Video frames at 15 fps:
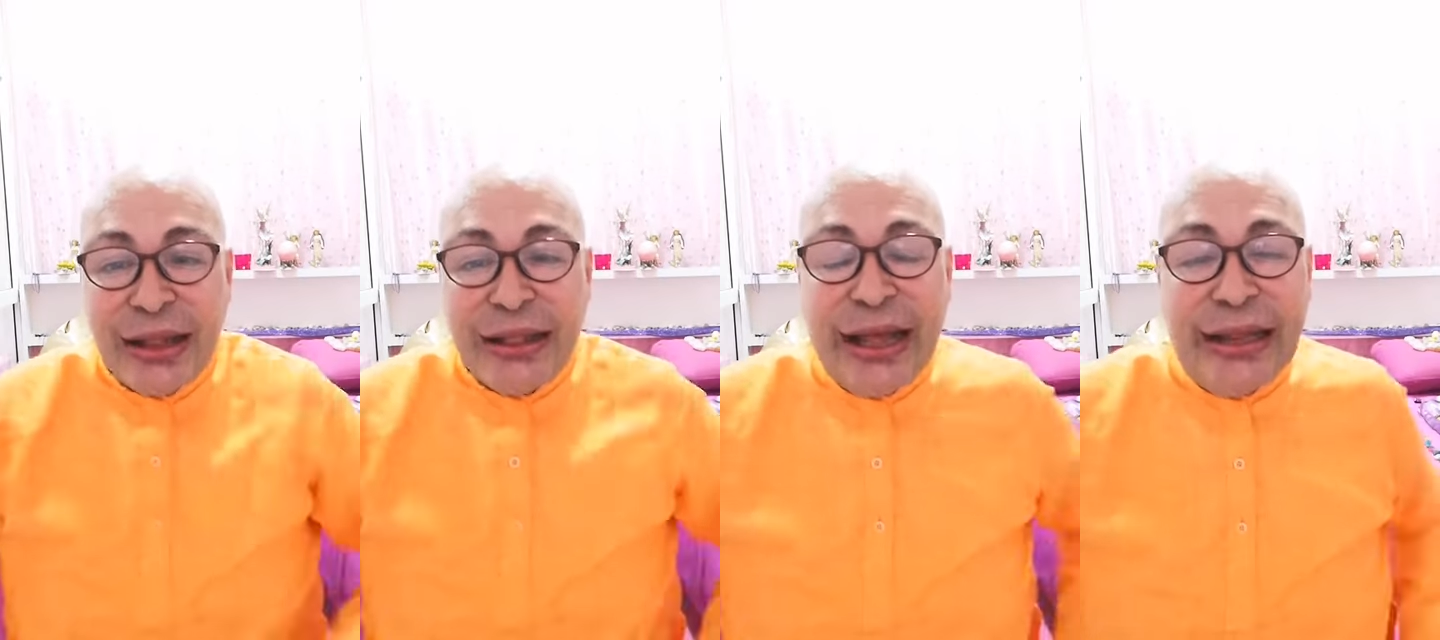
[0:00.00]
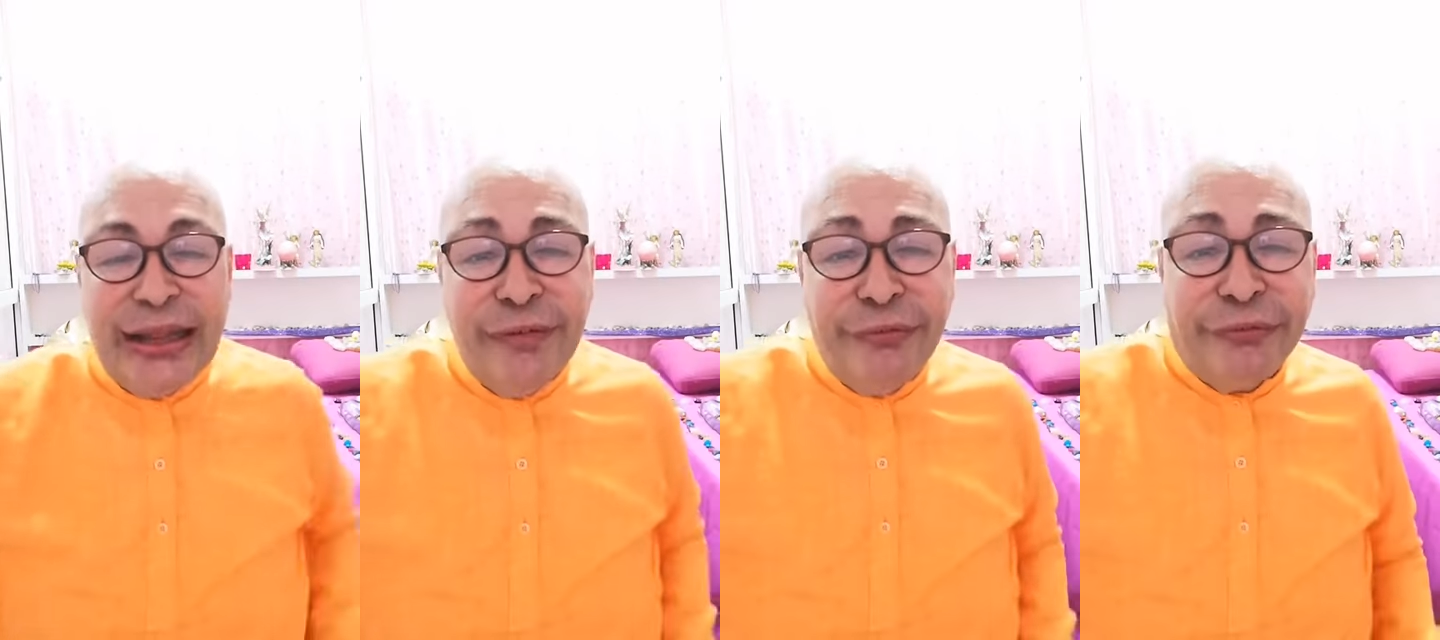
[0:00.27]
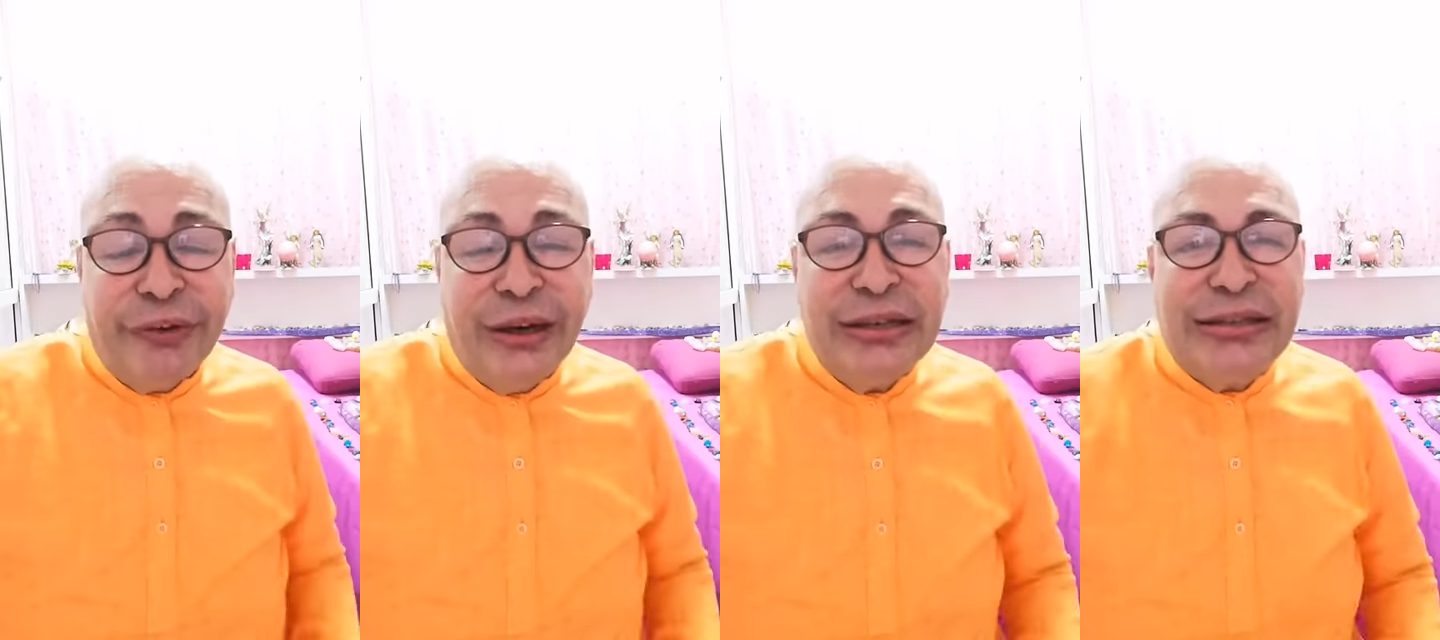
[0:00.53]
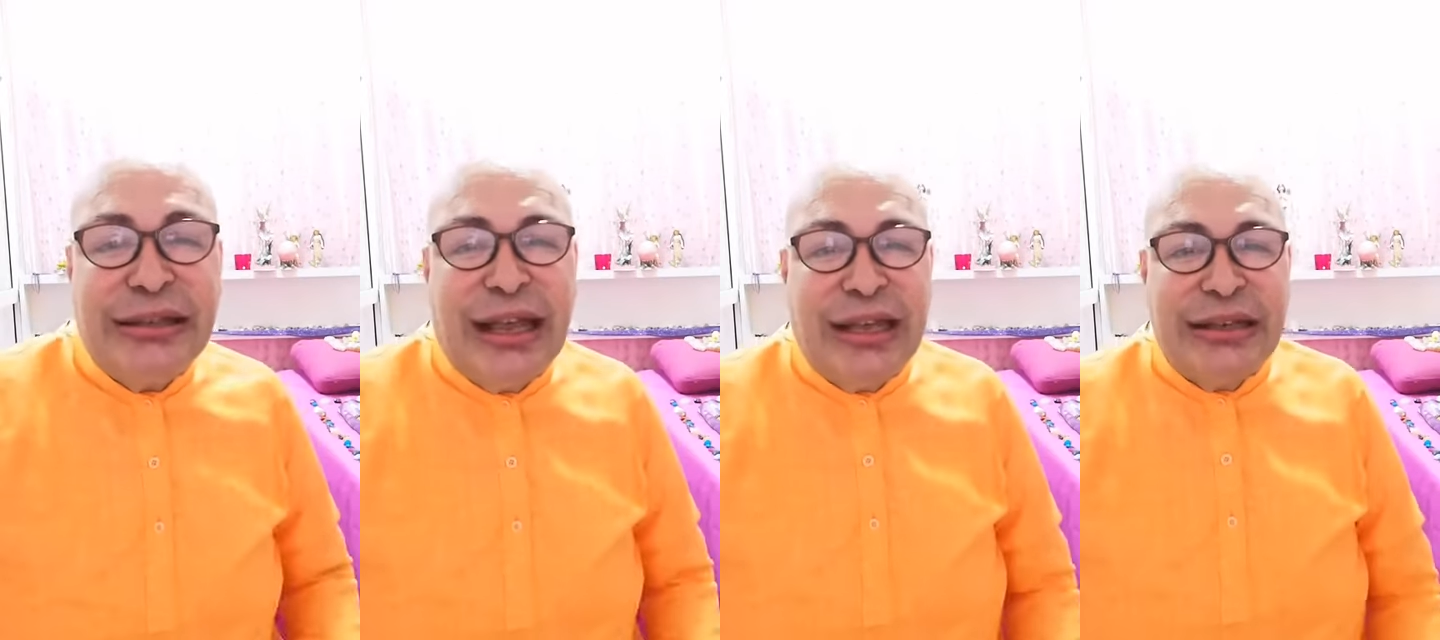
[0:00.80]
The
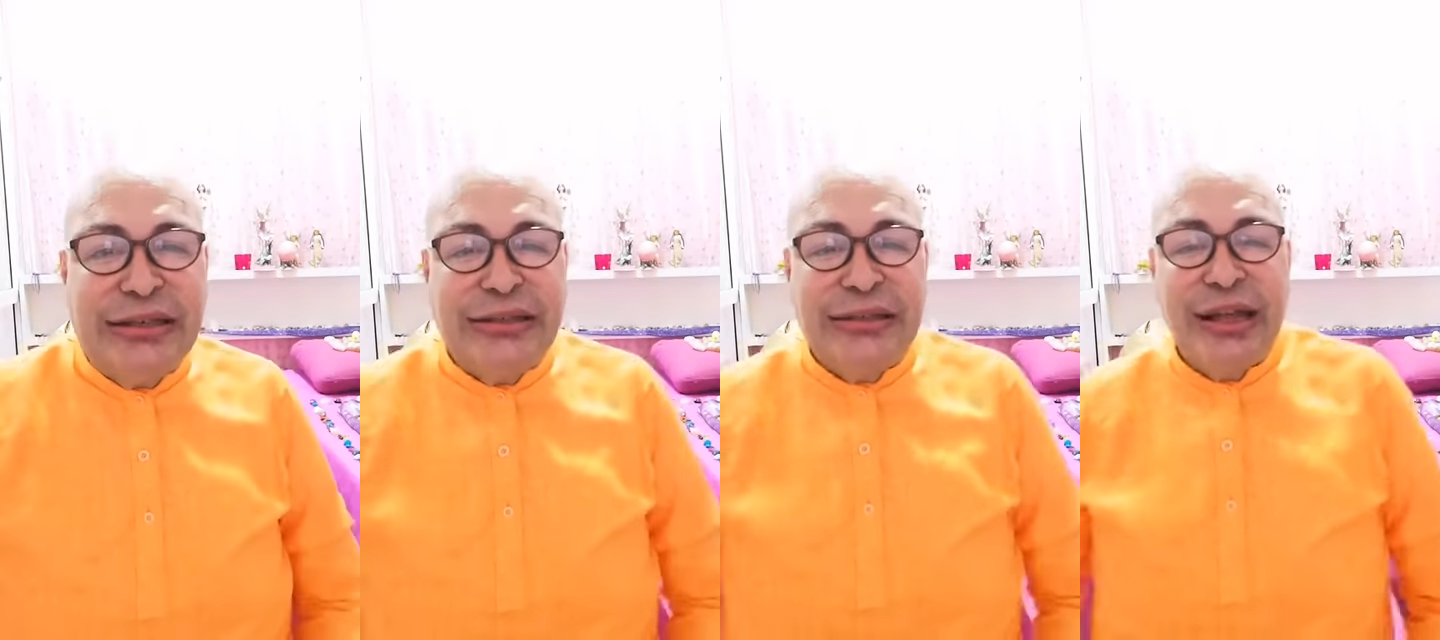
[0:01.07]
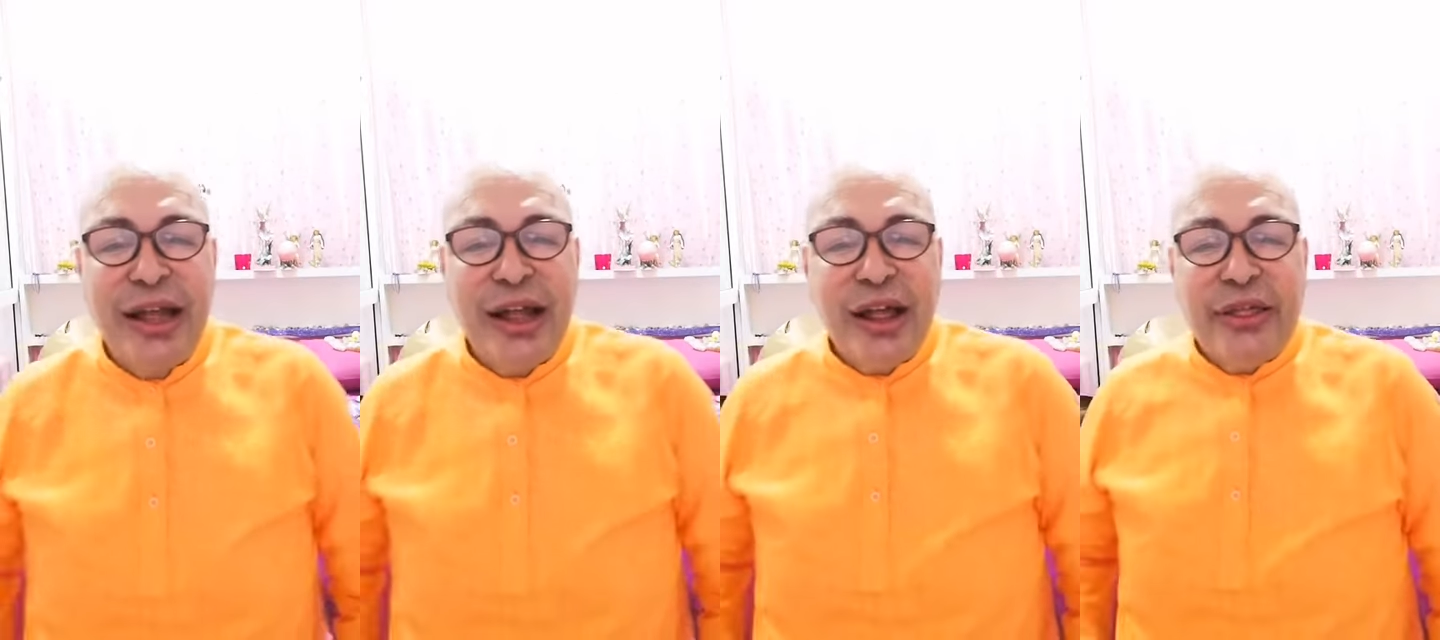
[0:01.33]
difference is